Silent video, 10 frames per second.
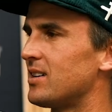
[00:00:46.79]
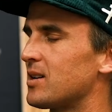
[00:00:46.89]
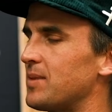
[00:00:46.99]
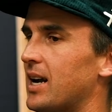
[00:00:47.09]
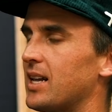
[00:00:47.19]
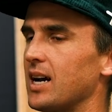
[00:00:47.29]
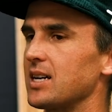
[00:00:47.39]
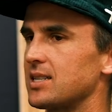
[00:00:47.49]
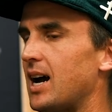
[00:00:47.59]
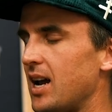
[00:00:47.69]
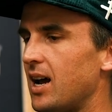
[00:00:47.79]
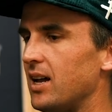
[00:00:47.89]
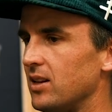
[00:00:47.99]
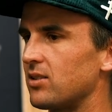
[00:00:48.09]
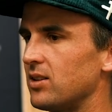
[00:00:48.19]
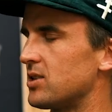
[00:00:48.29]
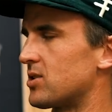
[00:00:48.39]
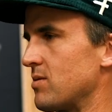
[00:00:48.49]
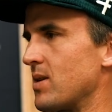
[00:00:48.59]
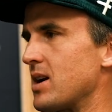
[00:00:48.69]
back at that because I literally just
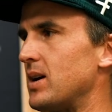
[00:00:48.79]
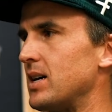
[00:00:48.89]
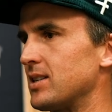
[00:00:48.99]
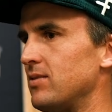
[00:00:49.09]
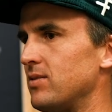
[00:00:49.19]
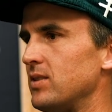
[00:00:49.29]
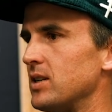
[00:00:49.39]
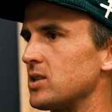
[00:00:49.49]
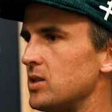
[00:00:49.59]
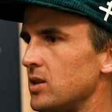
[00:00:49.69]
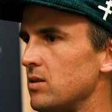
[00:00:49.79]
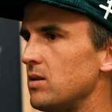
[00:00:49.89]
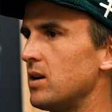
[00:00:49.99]
reminded myself of this too.